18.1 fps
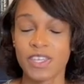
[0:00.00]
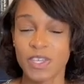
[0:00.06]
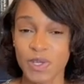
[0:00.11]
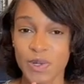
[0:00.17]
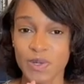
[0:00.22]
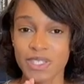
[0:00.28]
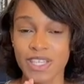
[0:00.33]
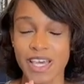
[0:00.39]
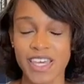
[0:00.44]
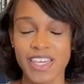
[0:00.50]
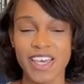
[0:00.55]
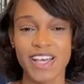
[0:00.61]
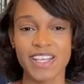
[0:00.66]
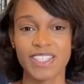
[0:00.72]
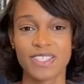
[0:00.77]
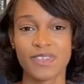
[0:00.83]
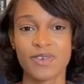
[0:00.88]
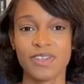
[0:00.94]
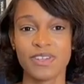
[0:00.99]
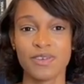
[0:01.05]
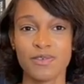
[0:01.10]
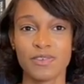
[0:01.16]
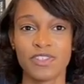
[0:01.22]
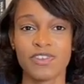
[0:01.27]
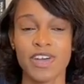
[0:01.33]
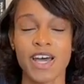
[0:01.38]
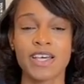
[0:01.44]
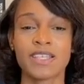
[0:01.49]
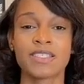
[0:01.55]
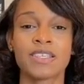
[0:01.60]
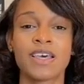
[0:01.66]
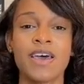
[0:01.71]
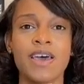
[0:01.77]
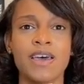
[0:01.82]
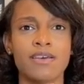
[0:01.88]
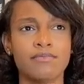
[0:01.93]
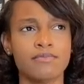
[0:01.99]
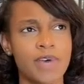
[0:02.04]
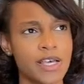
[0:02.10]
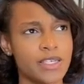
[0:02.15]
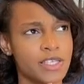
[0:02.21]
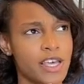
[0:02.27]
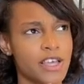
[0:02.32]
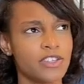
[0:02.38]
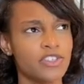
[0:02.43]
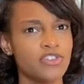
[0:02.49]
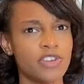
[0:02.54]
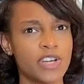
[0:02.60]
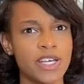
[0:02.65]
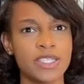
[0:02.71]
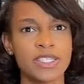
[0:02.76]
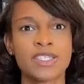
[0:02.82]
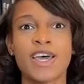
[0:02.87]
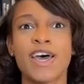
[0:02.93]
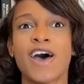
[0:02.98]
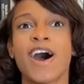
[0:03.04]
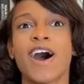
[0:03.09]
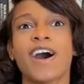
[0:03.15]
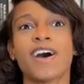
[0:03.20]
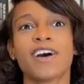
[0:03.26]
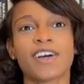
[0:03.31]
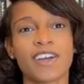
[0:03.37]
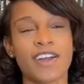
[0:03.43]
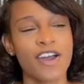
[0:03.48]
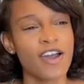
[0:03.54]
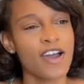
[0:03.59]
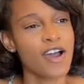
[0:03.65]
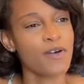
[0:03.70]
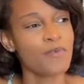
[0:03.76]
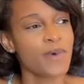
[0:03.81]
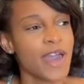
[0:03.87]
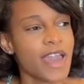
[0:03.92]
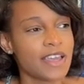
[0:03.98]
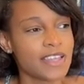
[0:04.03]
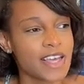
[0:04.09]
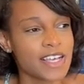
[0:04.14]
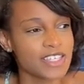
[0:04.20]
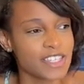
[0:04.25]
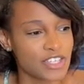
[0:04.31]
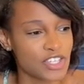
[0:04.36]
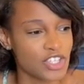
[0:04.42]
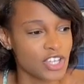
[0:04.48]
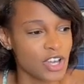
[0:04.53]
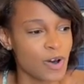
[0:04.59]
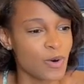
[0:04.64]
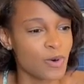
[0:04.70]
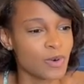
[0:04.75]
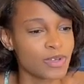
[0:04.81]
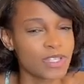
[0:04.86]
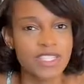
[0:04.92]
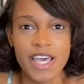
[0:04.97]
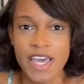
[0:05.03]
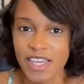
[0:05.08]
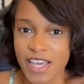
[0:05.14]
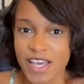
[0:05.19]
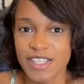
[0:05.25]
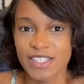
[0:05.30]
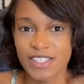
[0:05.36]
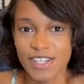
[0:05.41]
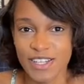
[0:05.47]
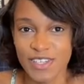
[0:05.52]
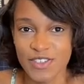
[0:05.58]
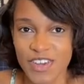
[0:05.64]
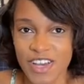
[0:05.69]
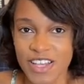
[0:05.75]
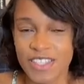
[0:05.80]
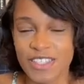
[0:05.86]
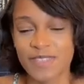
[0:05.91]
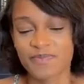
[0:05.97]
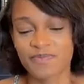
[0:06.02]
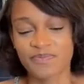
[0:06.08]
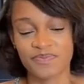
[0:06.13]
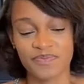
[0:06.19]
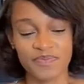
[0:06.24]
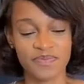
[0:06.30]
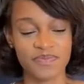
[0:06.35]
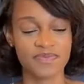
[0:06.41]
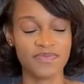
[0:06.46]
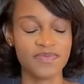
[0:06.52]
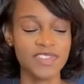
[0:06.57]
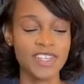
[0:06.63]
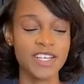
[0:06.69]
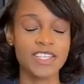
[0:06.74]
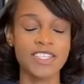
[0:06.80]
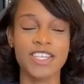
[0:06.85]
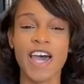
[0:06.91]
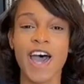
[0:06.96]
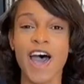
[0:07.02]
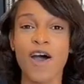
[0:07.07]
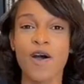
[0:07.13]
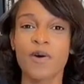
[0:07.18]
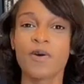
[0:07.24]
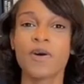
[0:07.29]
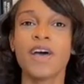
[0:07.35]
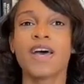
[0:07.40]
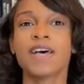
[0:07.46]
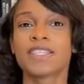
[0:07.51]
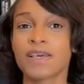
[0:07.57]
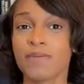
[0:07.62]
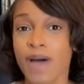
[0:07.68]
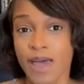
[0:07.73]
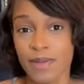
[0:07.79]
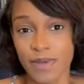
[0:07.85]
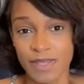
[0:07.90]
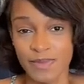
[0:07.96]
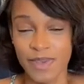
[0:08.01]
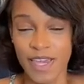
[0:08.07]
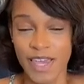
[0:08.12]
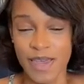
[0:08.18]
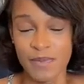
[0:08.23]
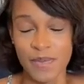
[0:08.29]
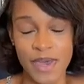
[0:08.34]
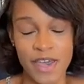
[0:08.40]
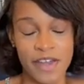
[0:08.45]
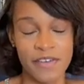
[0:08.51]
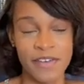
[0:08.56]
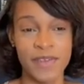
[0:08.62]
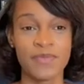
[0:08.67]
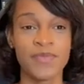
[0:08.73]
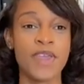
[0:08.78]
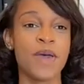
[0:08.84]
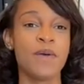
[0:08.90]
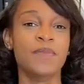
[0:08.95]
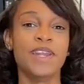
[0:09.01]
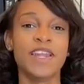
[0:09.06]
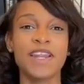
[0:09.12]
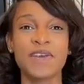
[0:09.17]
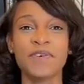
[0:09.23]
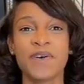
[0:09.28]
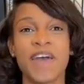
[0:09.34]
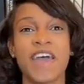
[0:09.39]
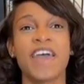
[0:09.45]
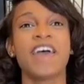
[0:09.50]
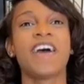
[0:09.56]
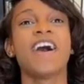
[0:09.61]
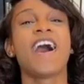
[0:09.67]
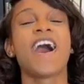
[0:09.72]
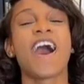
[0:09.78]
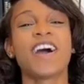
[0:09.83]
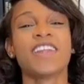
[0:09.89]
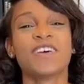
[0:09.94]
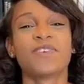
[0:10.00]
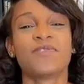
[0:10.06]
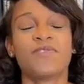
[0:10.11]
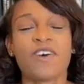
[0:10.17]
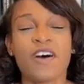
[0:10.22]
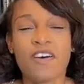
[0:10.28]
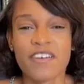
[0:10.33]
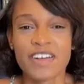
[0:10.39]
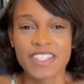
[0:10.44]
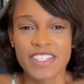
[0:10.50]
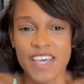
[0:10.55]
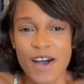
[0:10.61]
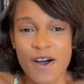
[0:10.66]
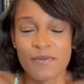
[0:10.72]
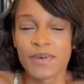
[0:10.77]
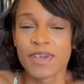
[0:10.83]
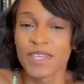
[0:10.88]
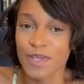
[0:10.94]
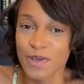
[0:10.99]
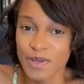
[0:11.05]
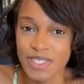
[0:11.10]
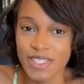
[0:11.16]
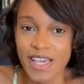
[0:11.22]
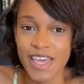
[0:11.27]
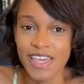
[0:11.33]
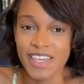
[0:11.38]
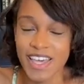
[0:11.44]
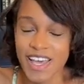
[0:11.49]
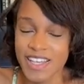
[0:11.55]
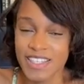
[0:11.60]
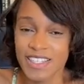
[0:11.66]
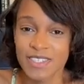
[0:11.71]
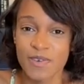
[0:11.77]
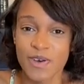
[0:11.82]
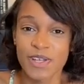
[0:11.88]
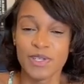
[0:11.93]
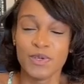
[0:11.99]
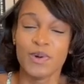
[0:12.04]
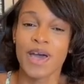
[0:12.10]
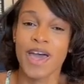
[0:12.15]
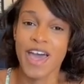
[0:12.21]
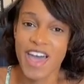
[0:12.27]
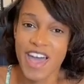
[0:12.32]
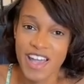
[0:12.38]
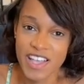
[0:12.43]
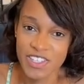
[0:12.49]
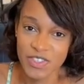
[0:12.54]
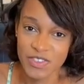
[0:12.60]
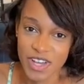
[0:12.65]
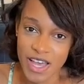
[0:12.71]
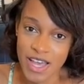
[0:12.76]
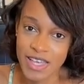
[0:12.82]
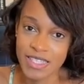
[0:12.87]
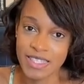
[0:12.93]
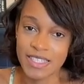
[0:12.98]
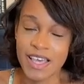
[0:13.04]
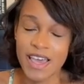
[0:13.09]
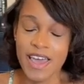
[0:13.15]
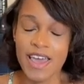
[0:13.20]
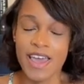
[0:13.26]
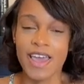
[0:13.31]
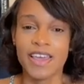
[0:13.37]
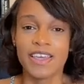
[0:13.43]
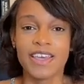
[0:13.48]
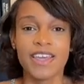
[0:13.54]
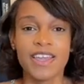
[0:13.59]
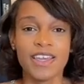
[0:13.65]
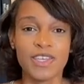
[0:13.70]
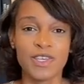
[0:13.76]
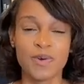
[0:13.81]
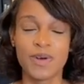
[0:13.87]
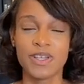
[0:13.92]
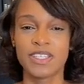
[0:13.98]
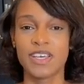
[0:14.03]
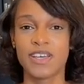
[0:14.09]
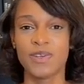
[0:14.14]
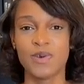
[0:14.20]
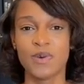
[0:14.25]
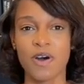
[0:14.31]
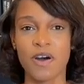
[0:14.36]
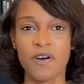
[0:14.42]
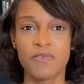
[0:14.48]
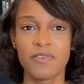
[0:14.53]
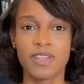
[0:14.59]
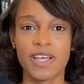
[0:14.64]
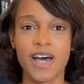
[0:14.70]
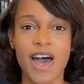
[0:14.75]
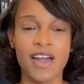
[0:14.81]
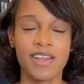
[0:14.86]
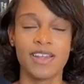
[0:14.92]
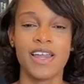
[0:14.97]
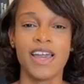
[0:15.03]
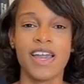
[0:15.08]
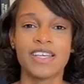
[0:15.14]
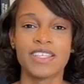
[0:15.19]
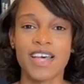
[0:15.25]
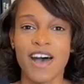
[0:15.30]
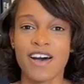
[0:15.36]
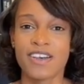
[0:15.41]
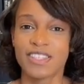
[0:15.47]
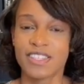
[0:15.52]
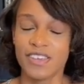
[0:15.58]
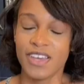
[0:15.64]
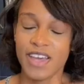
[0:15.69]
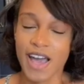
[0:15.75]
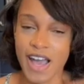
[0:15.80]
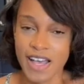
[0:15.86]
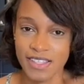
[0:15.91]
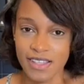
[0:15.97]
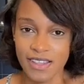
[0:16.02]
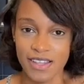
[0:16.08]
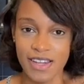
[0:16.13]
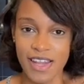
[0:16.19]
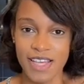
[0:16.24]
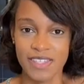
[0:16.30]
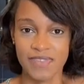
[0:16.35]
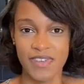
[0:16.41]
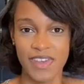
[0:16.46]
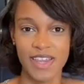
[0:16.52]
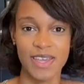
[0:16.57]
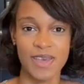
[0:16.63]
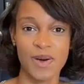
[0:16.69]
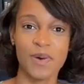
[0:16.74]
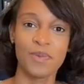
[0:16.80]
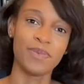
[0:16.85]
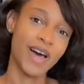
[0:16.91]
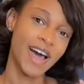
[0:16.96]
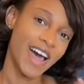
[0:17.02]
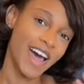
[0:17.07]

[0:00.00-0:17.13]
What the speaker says: you say yes to a new dress. I said a dress. Girl, wait, that's a show. Say yes to the dress. Child, somebody must be getting married. But anyway, I look forward to helping you say yes to a new address and getting you into a new home for the holidays. I'll see you guys in the next video. Bye.